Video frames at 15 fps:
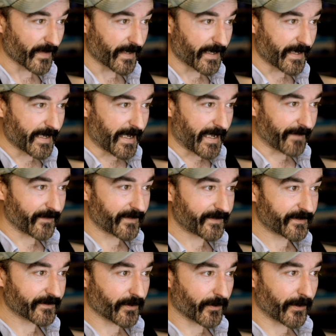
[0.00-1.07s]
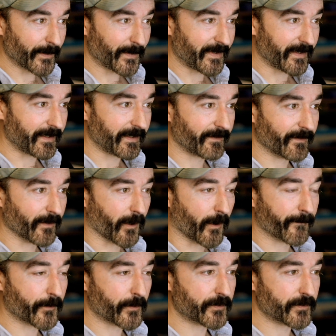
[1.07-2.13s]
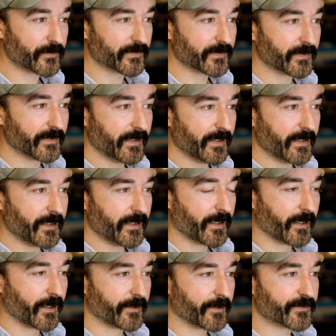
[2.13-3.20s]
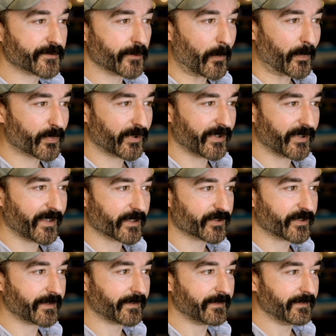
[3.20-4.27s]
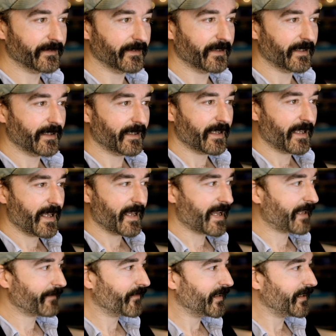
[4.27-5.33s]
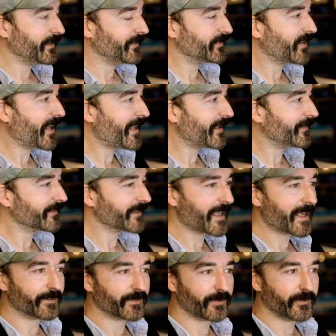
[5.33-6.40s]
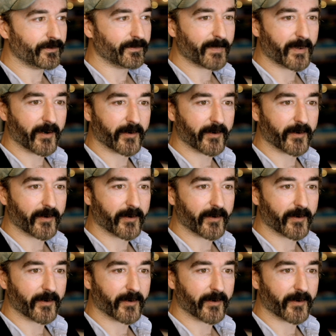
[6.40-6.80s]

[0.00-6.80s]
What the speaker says: And this is going to be our first slope prediction at the 10 latitude part.